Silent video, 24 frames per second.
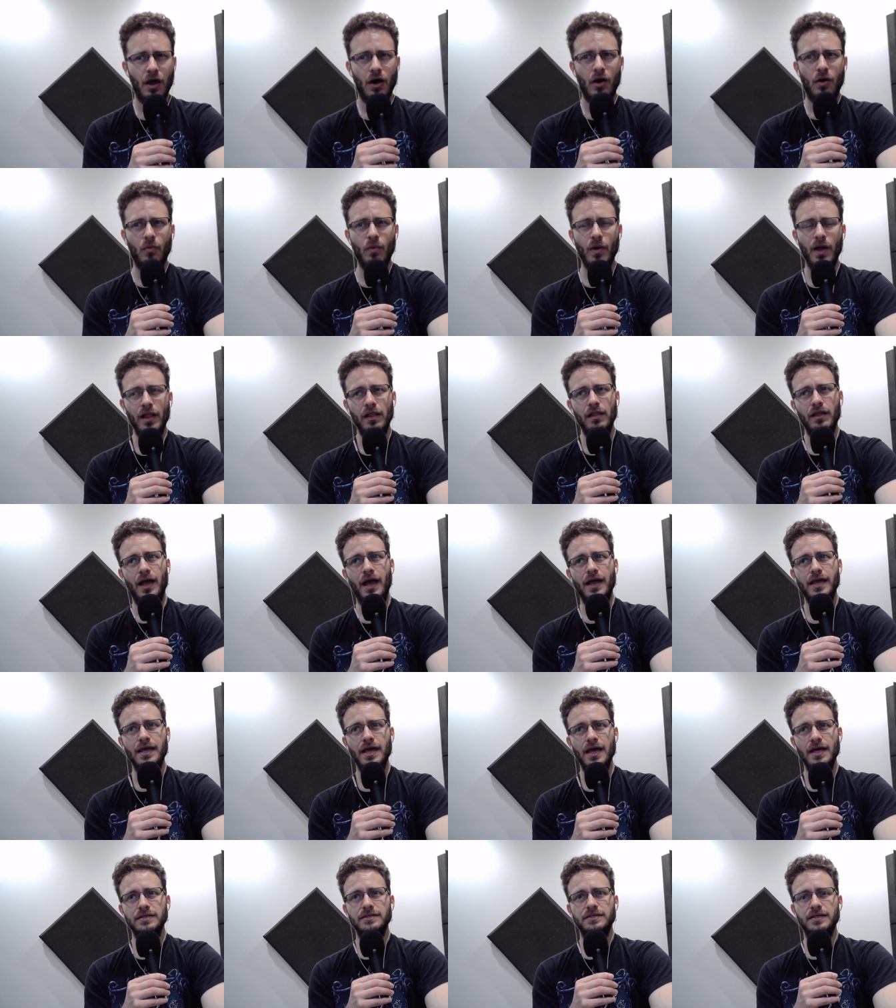Well, I
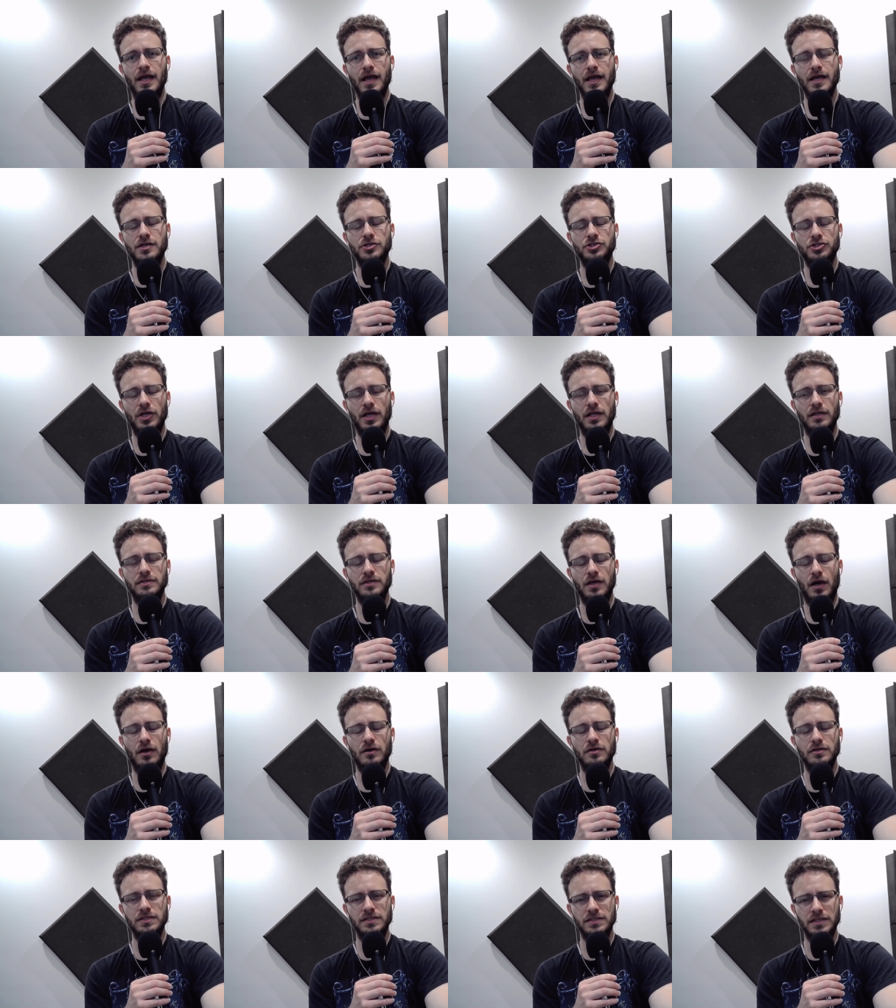guess eggshells
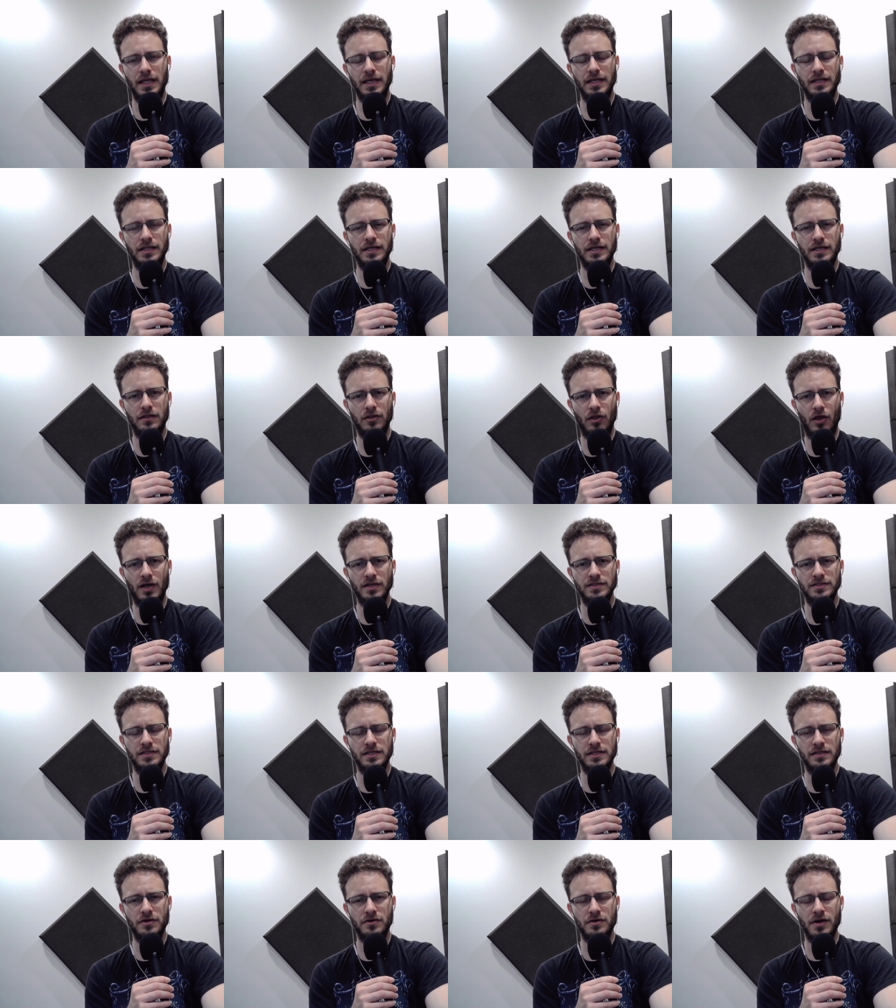are slightly
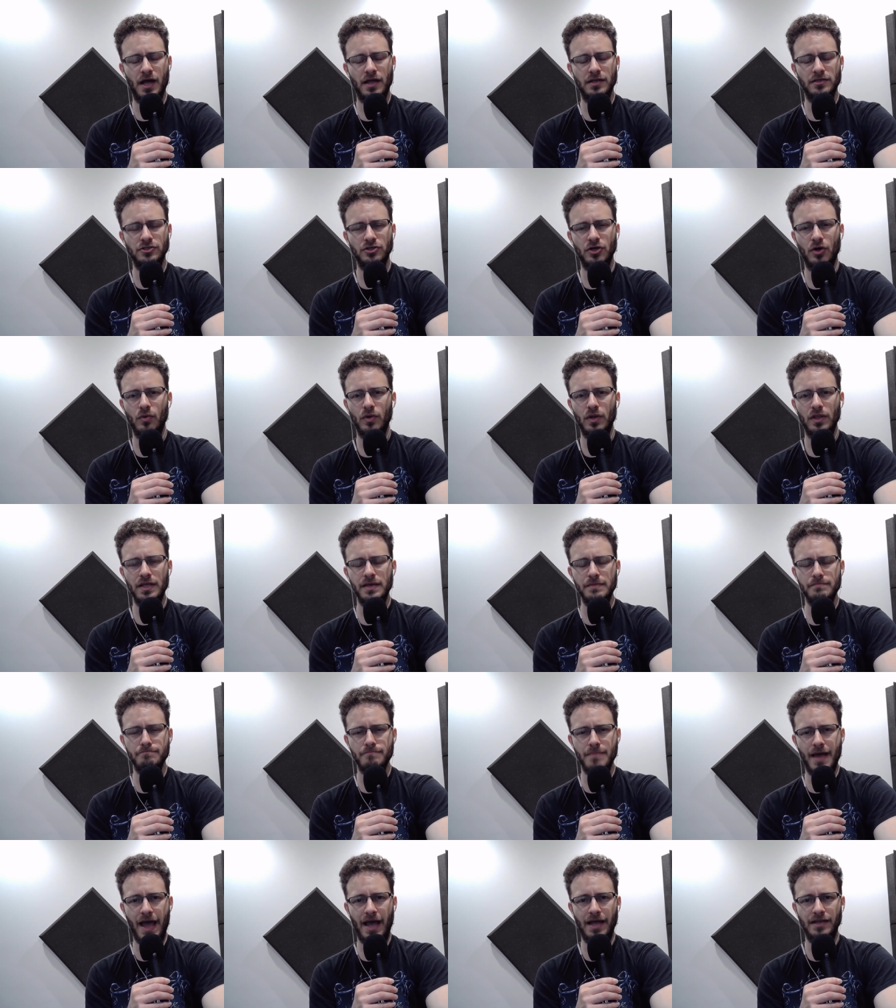glossy. They're not totally
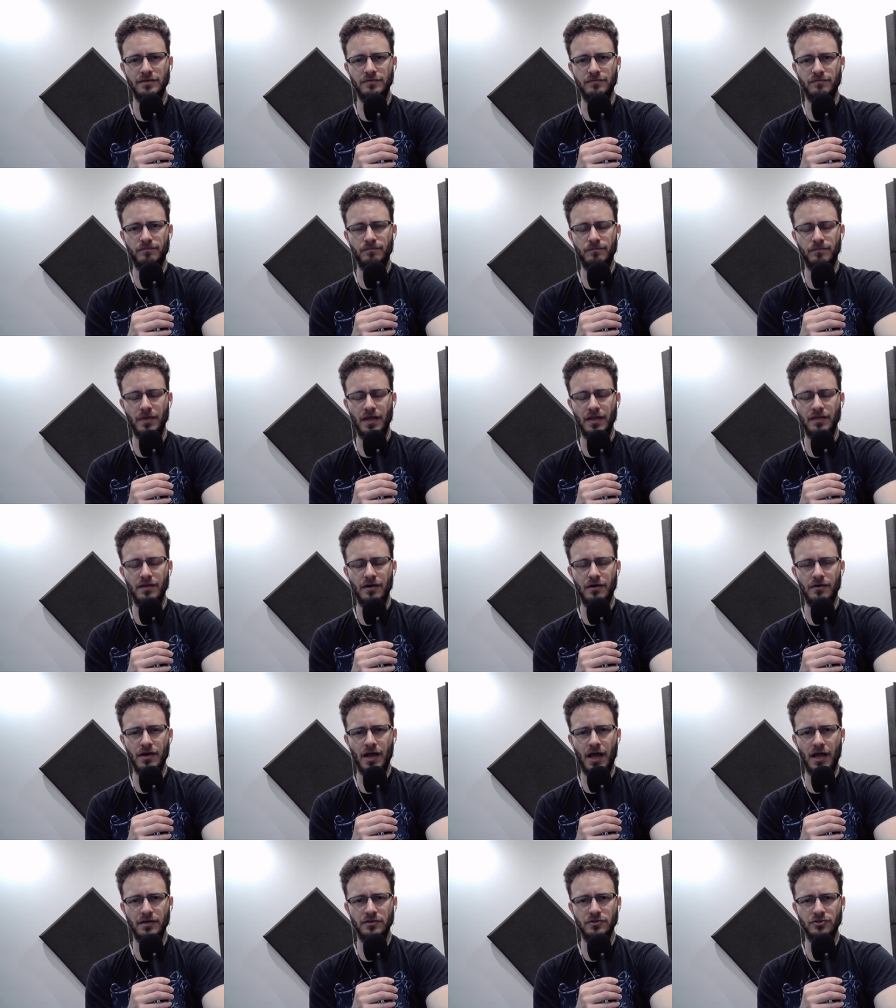matte, and they're
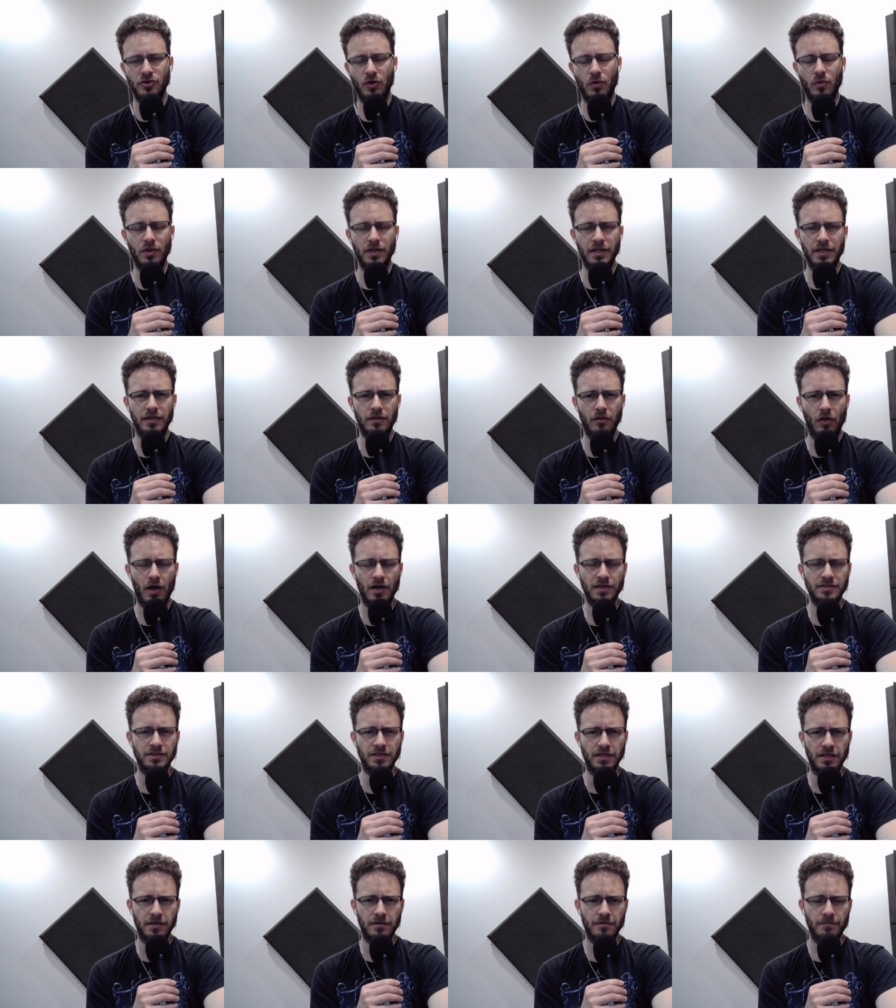not totally
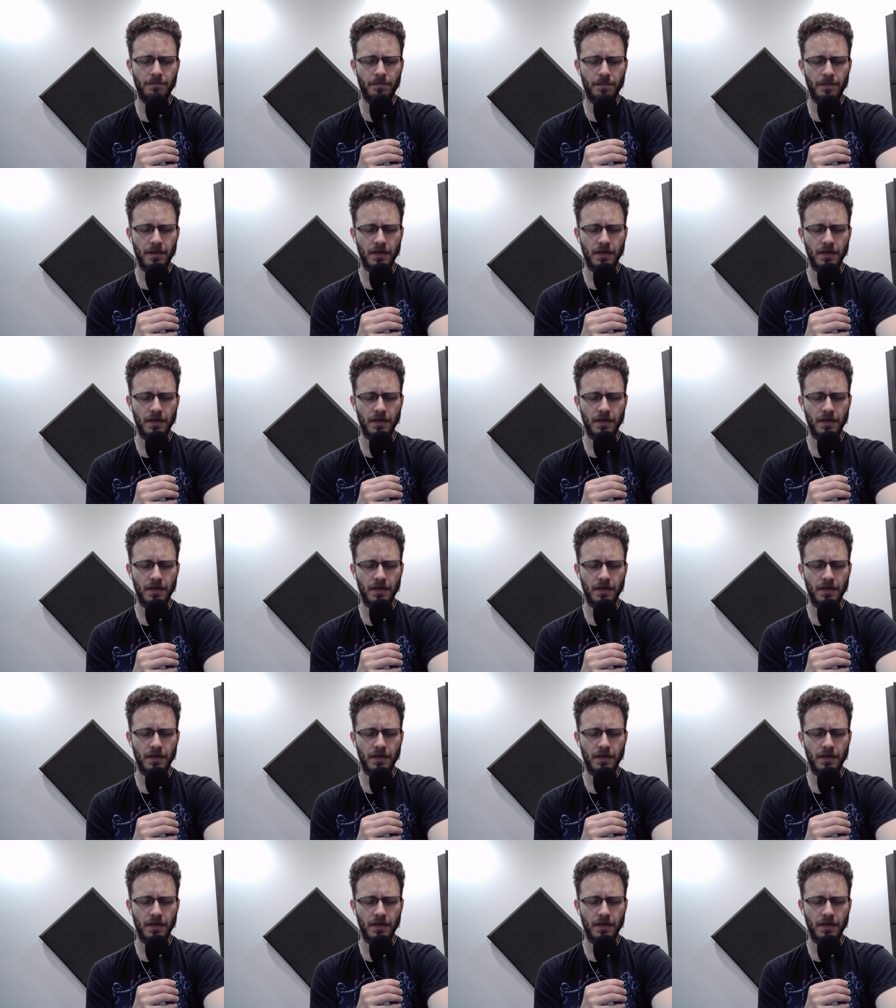glossy.